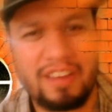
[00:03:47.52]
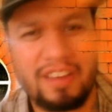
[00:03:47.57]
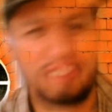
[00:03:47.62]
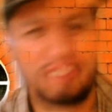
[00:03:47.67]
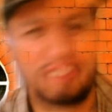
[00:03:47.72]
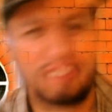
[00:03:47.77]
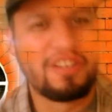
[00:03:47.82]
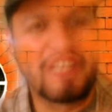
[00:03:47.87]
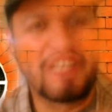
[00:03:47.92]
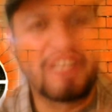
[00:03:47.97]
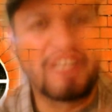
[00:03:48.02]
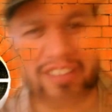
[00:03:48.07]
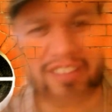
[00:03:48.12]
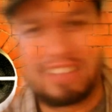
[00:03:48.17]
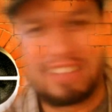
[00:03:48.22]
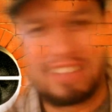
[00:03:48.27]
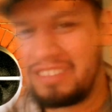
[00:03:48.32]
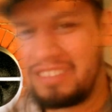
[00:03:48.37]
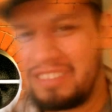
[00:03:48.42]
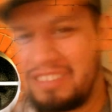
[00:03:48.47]
Sorry, that's
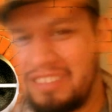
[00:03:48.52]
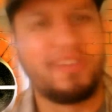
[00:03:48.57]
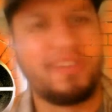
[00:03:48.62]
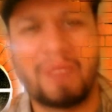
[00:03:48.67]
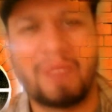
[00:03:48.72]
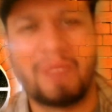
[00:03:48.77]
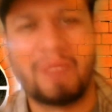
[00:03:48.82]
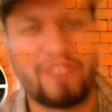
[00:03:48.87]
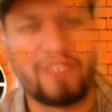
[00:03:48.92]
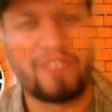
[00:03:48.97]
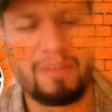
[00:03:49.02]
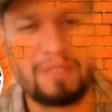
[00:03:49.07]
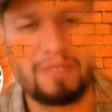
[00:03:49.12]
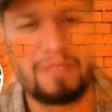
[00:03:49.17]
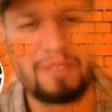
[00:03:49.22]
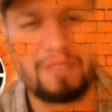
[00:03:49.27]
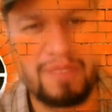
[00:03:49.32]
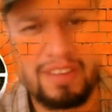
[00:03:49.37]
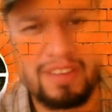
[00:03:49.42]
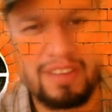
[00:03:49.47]
like definitely my favorite
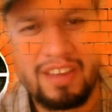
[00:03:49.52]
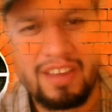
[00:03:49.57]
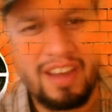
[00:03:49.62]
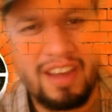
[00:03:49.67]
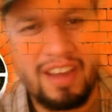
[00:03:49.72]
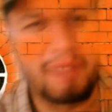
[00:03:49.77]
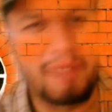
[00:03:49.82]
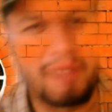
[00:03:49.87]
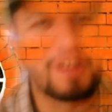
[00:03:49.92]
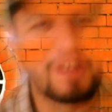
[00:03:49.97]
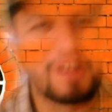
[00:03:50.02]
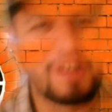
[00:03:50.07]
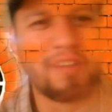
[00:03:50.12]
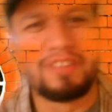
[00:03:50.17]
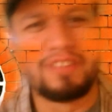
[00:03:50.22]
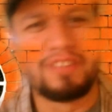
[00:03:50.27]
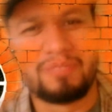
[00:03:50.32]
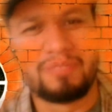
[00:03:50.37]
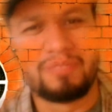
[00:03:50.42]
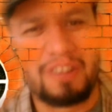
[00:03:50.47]
movie. I'm gonna go eat
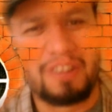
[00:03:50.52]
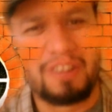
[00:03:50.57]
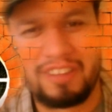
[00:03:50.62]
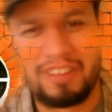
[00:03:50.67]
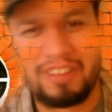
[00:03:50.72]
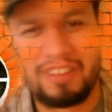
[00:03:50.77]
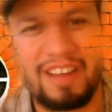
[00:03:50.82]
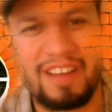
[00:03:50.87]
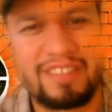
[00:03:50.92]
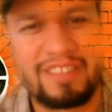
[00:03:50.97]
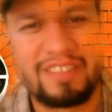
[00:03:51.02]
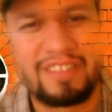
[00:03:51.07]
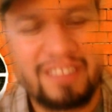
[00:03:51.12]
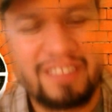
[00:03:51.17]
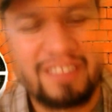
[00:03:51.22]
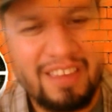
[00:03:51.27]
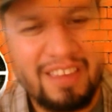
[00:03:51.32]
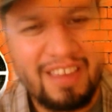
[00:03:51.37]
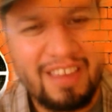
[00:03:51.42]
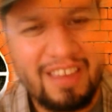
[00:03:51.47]
some donuts now."
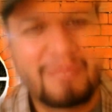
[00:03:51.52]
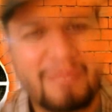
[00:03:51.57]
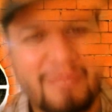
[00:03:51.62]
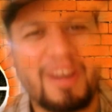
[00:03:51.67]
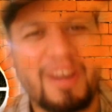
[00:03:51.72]
But